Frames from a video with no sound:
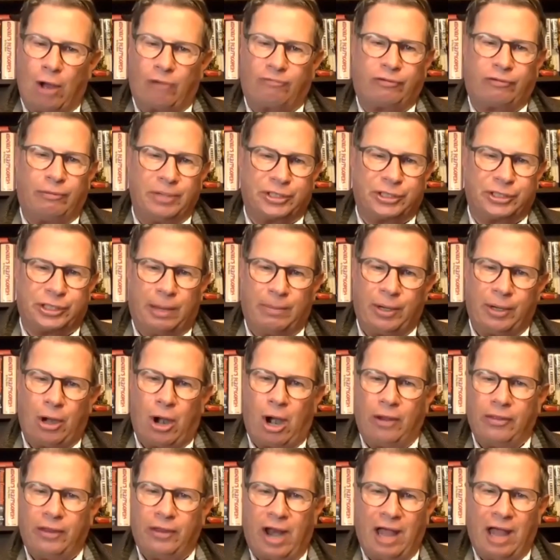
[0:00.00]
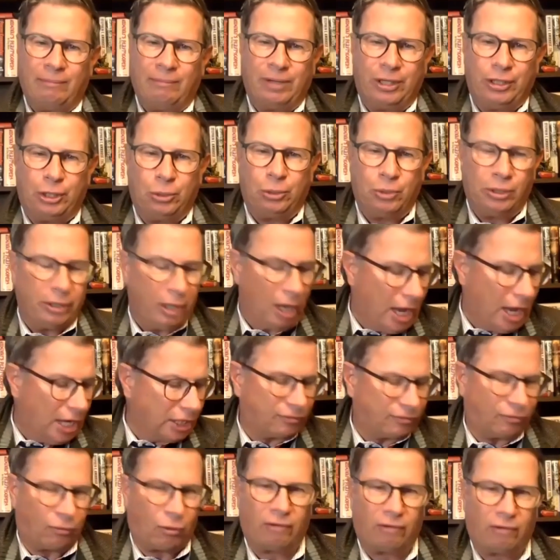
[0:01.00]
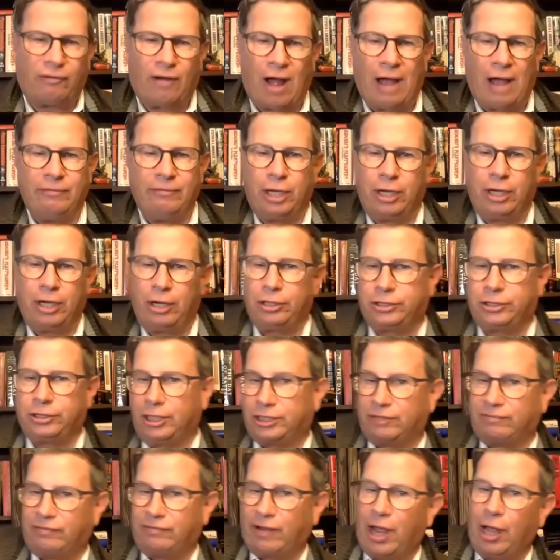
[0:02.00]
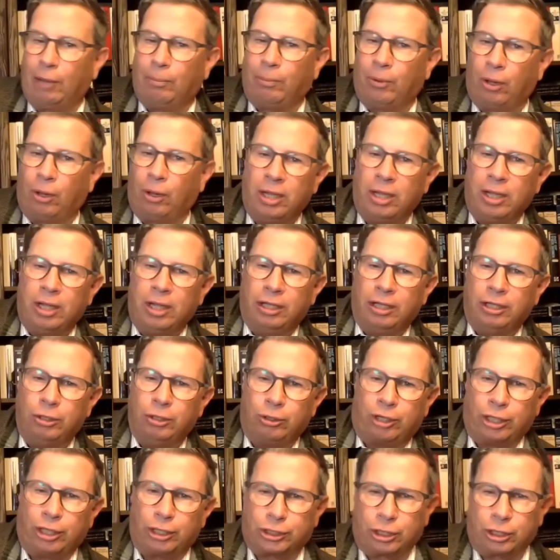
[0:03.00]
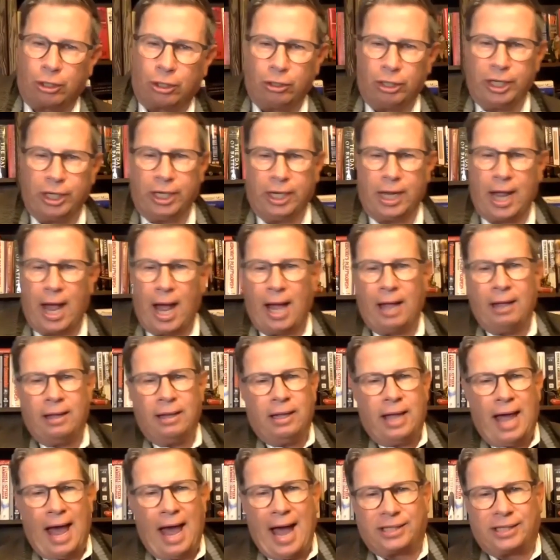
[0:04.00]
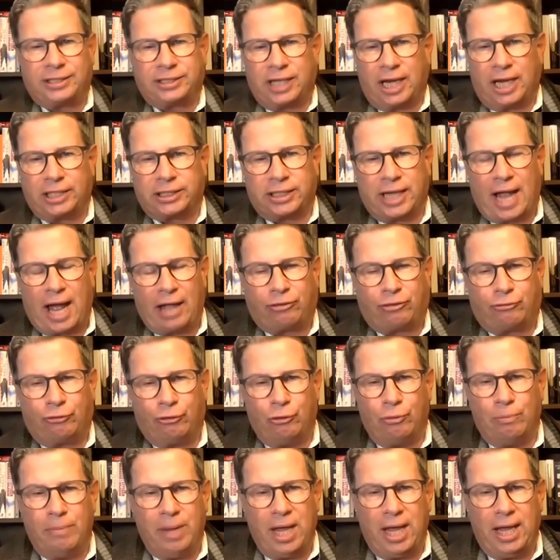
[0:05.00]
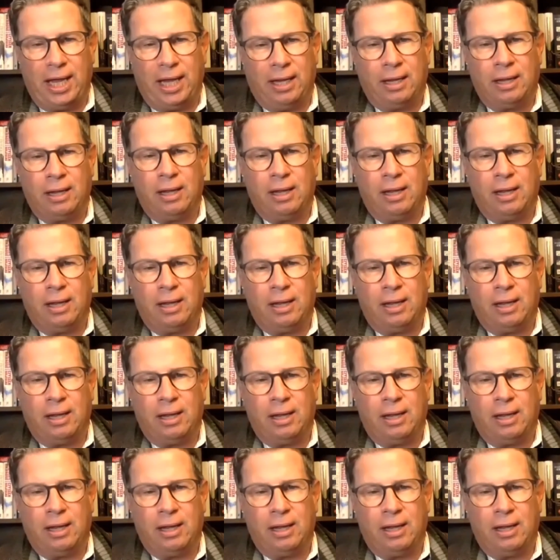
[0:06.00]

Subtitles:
from a seminar that I've been doing the last 4 or 5 years that's available. You can surely access that through me.